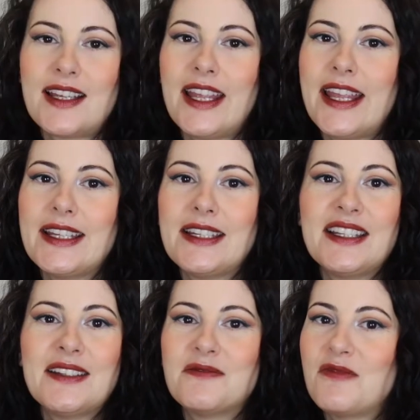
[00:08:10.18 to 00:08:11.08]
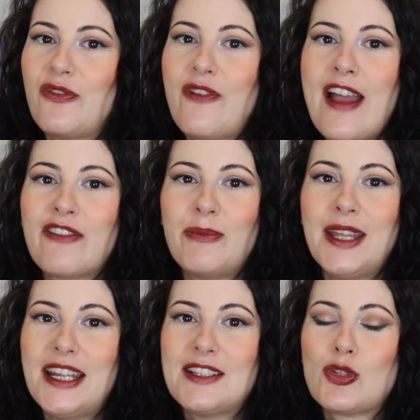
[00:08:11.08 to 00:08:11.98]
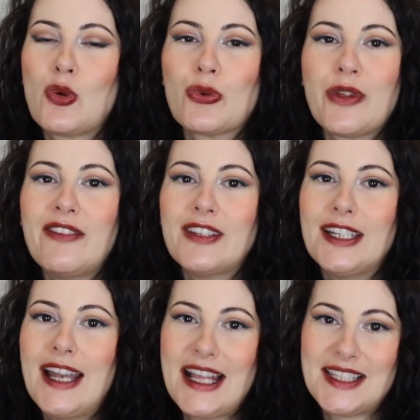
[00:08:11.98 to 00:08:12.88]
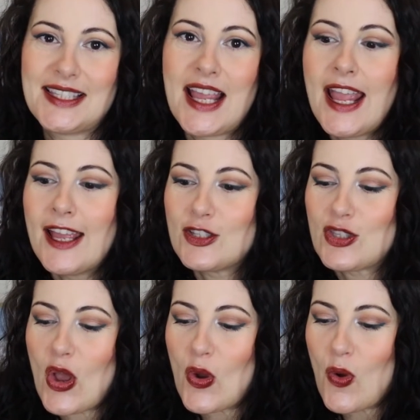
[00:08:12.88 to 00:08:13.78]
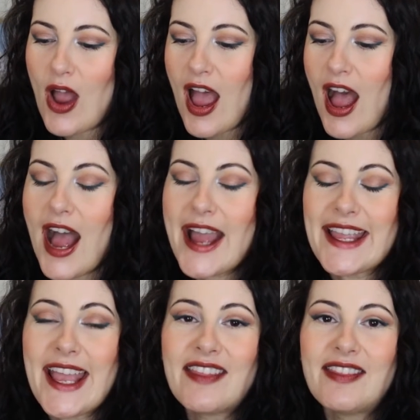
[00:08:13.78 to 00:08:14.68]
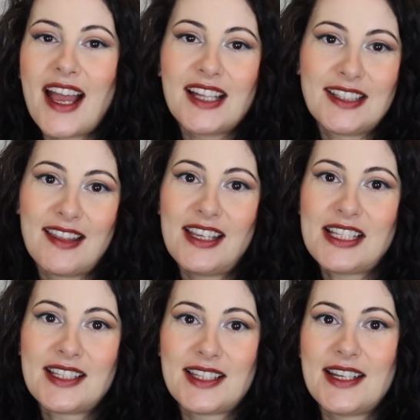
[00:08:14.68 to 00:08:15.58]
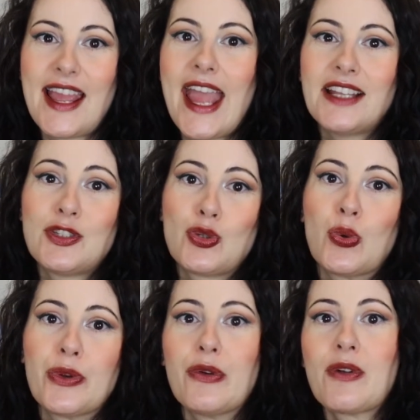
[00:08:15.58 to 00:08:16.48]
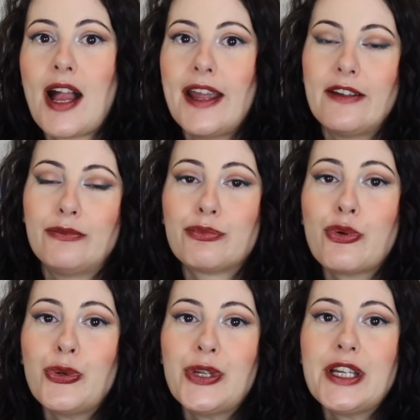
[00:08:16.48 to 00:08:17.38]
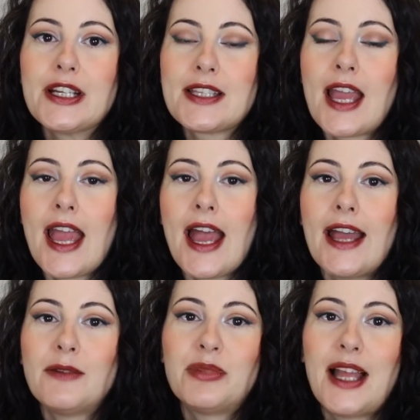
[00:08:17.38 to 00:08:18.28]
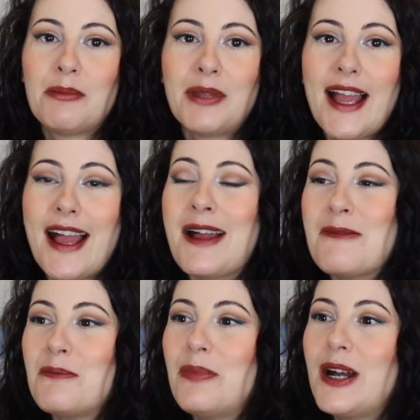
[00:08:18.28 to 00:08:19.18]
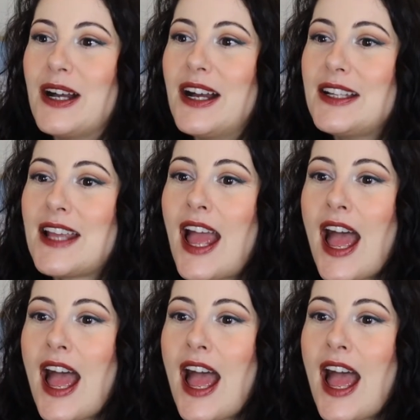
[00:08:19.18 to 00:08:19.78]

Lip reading: In 5 minutes or even less. So I get that this is an editorial kind of product and blah blah, but